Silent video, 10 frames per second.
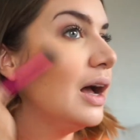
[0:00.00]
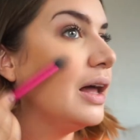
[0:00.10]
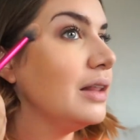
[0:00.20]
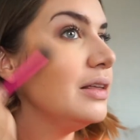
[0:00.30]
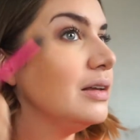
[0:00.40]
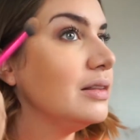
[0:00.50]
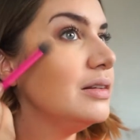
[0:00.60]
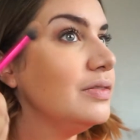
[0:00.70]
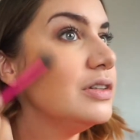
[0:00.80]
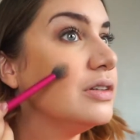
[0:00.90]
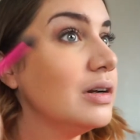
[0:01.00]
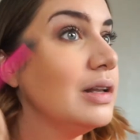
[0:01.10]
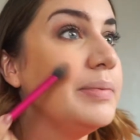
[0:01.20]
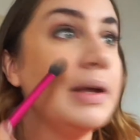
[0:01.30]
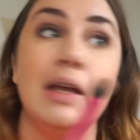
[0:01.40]
And I think they've just got to
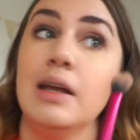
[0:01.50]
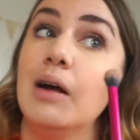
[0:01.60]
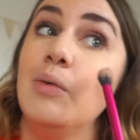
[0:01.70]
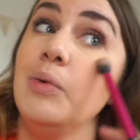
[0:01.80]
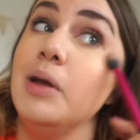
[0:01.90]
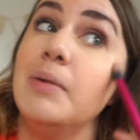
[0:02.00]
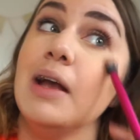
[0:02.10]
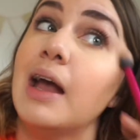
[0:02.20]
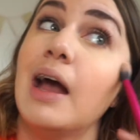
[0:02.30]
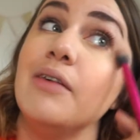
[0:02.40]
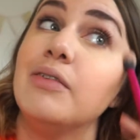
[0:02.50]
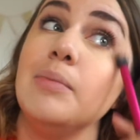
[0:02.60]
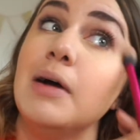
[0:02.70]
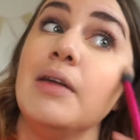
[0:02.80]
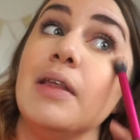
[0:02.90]
be a wee bit careful
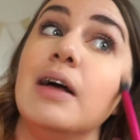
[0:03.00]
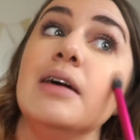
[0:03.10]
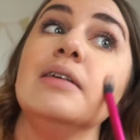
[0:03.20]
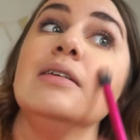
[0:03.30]
about that.